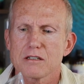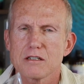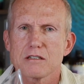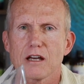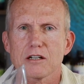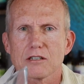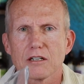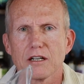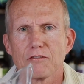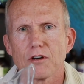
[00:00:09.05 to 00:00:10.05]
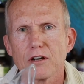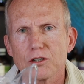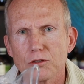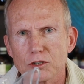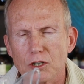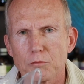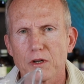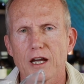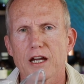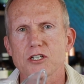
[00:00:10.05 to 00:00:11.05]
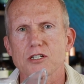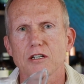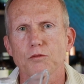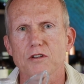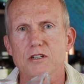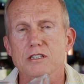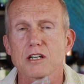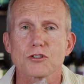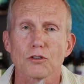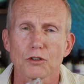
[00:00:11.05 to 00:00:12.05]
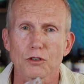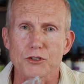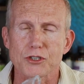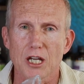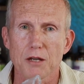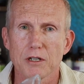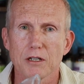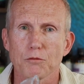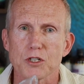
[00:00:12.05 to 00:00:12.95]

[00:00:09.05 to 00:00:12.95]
This is actually a very good combination with essential oil steaming,